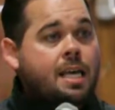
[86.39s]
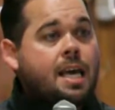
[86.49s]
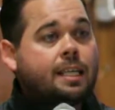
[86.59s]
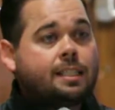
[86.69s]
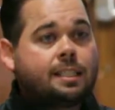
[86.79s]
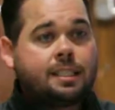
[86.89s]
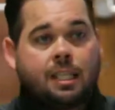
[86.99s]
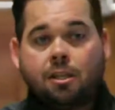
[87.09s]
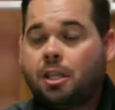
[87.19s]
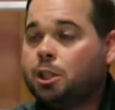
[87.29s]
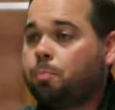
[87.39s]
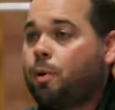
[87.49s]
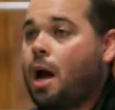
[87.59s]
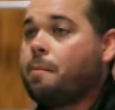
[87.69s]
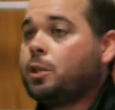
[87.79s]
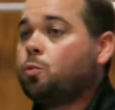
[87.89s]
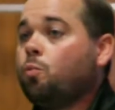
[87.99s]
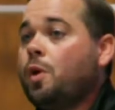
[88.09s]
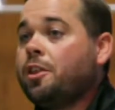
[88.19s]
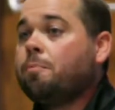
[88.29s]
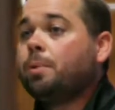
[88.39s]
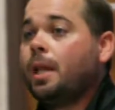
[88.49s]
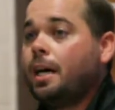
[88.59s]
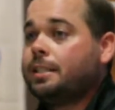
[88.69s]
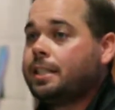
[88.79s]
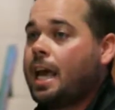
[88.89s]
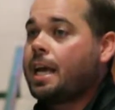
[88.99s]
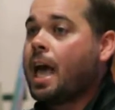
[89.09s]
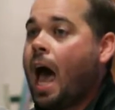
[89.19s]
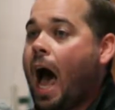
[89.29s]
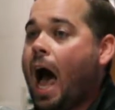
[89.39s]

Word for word: He has sealed his promise with blood, saying,